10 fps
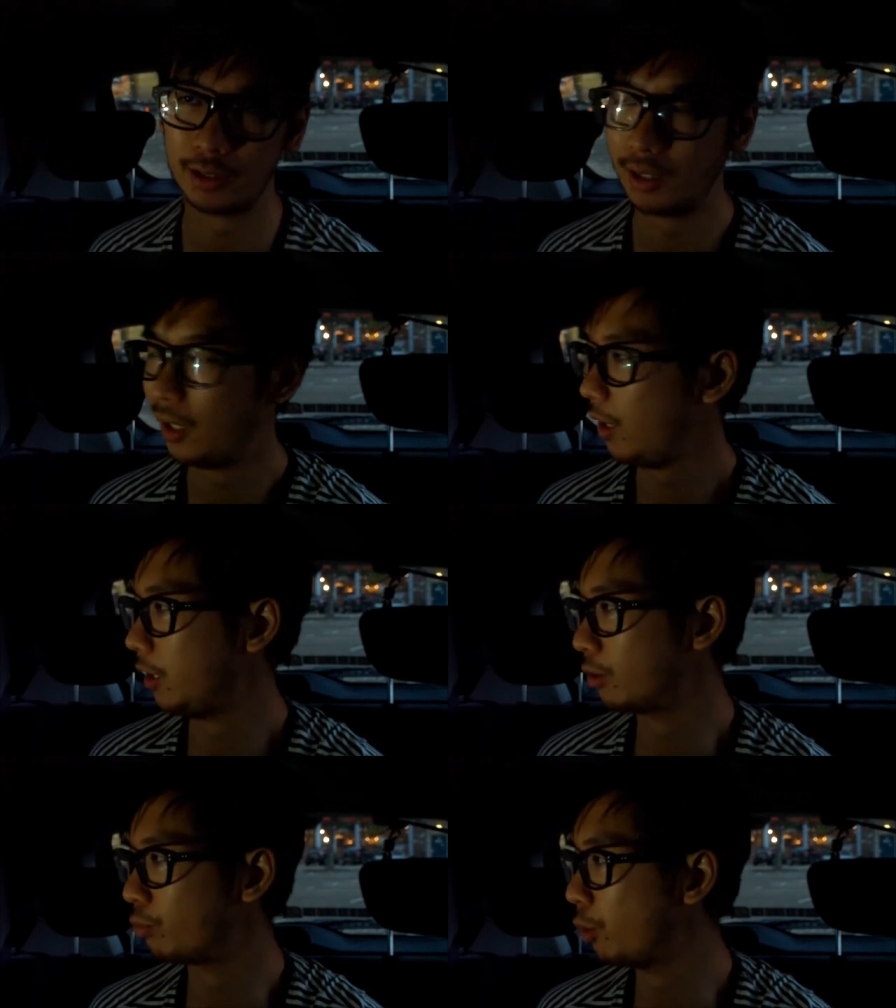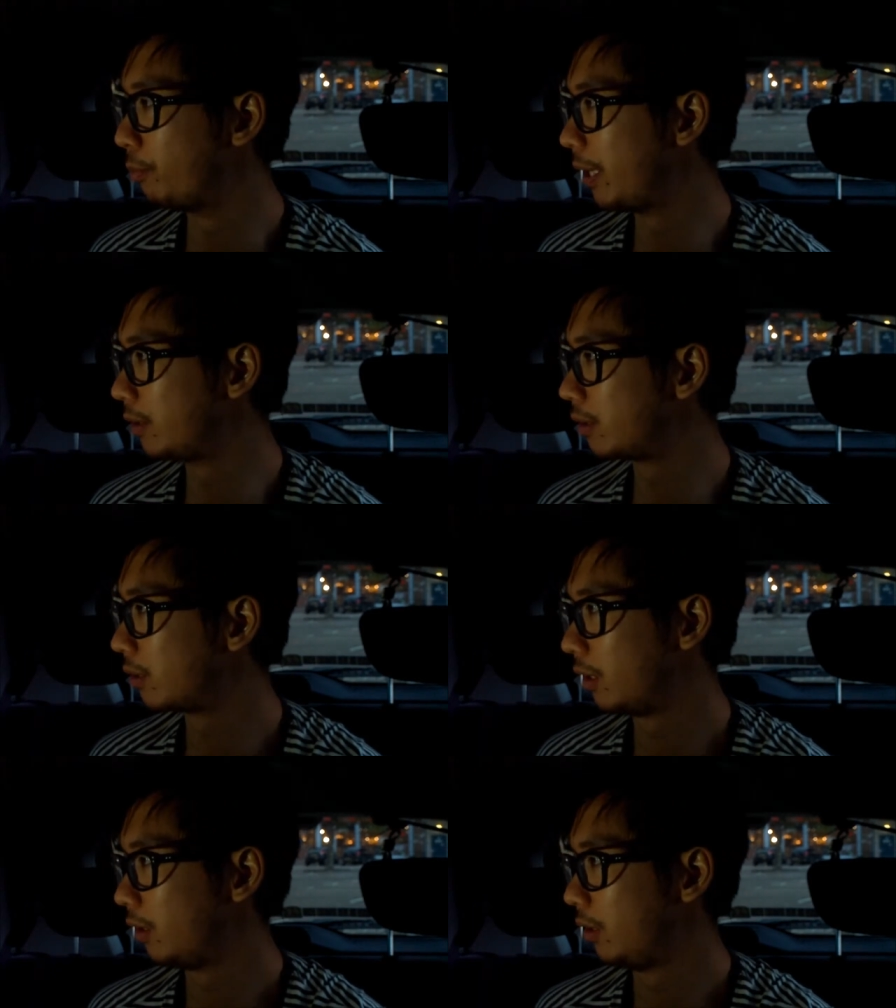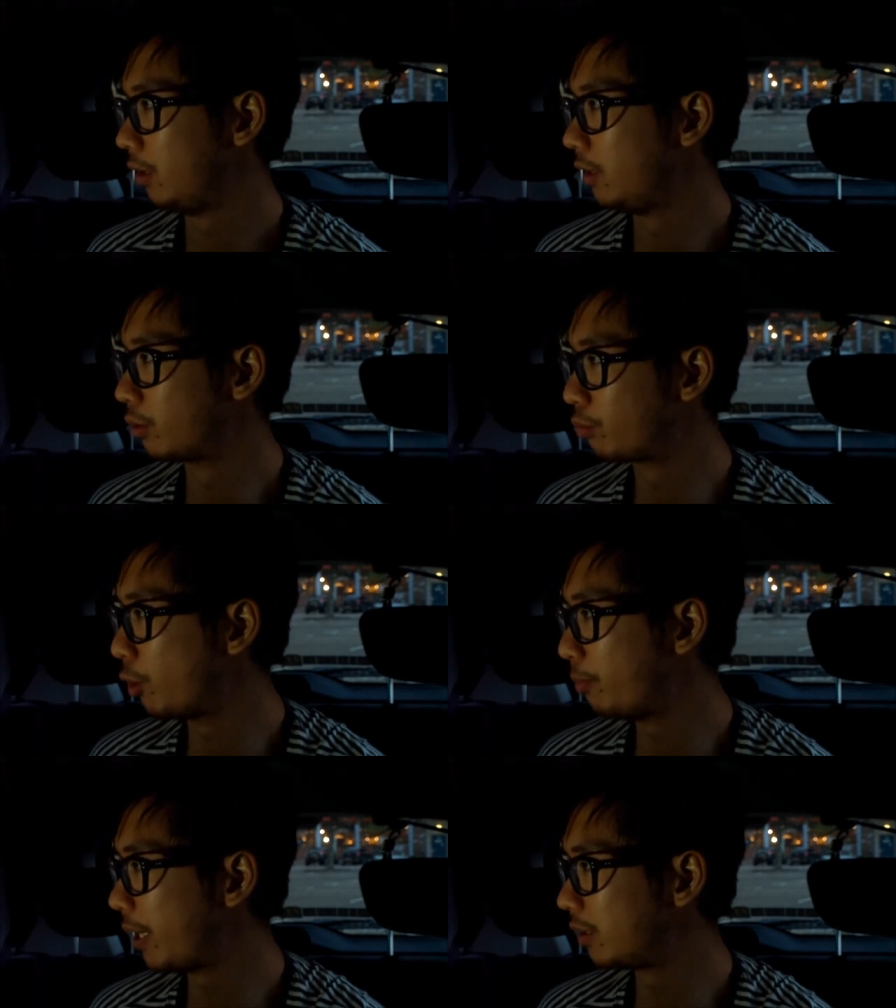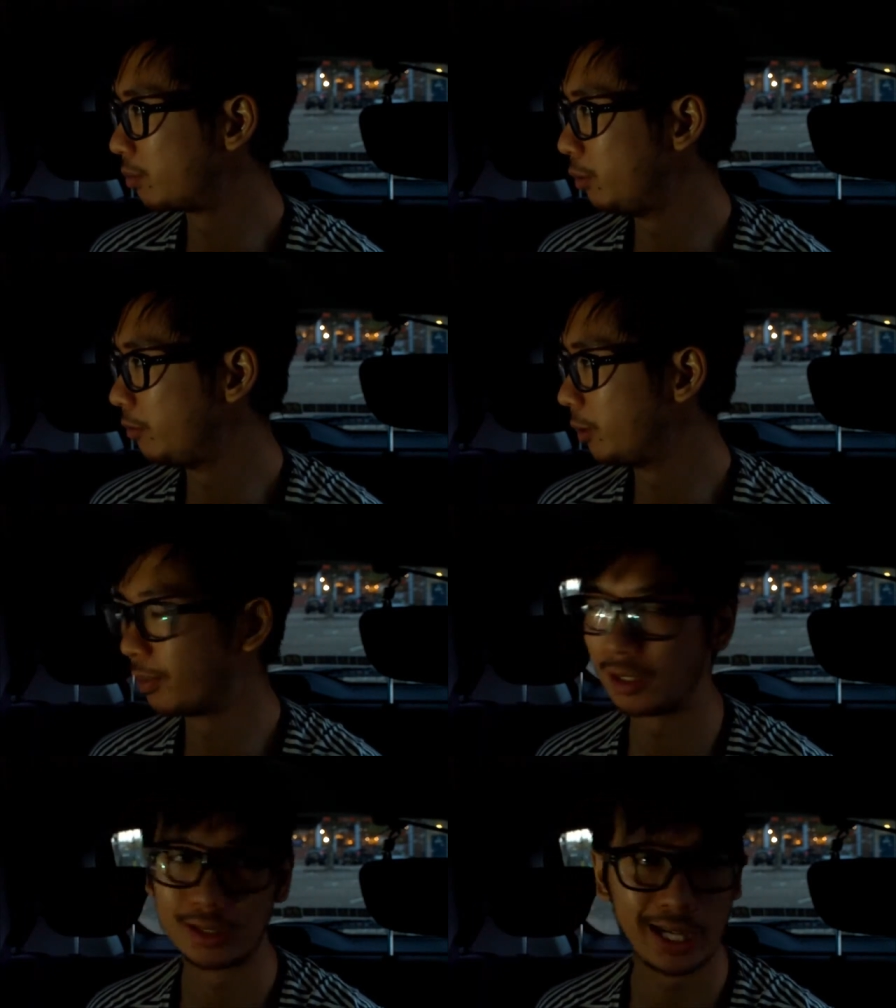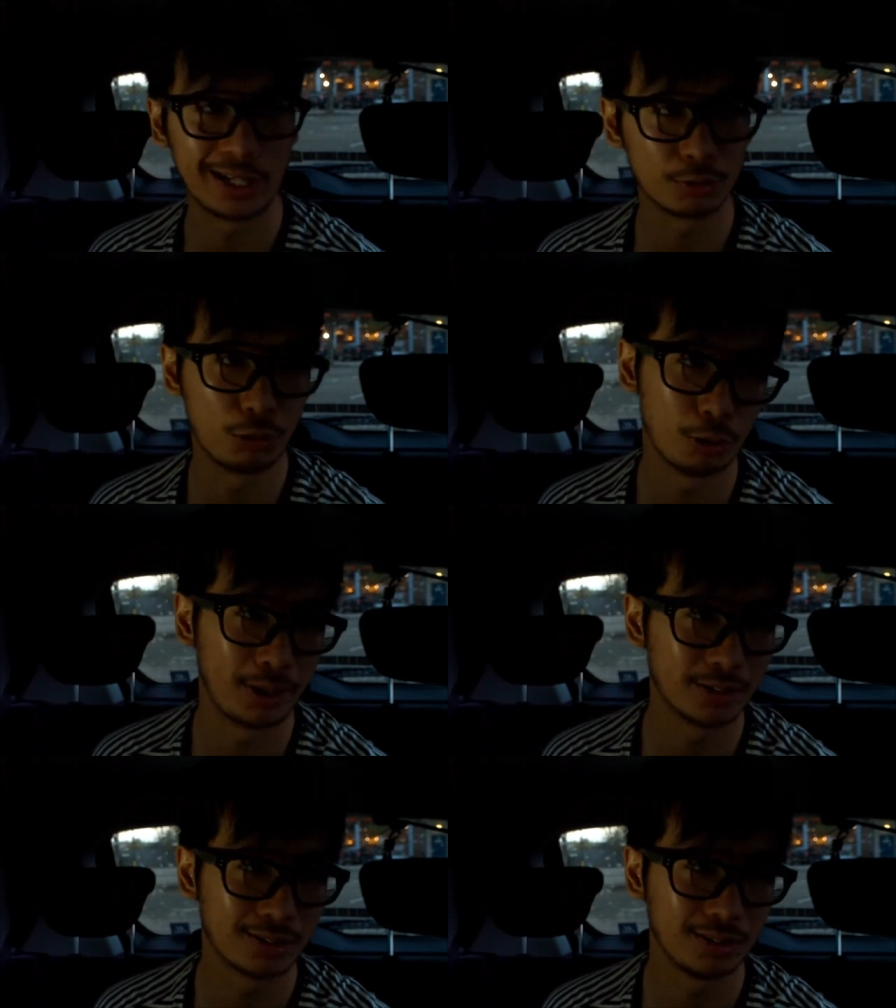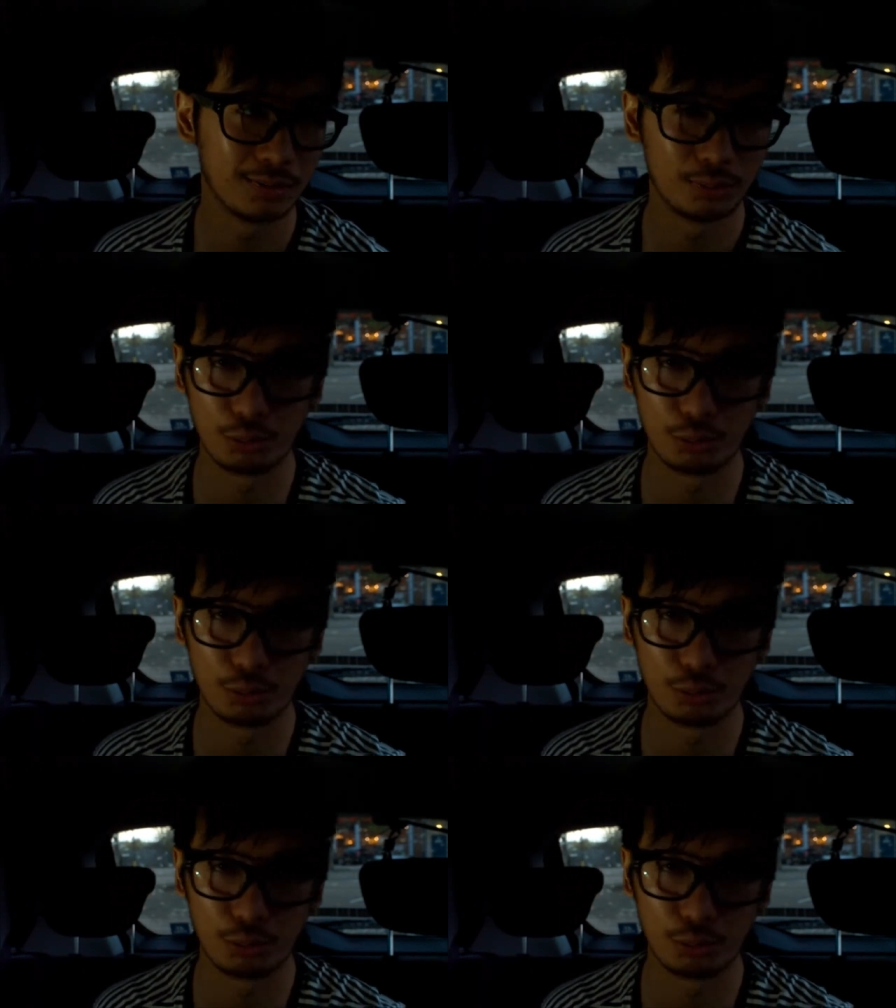in it. It's a romance. It's a romance movie because it has romance in it.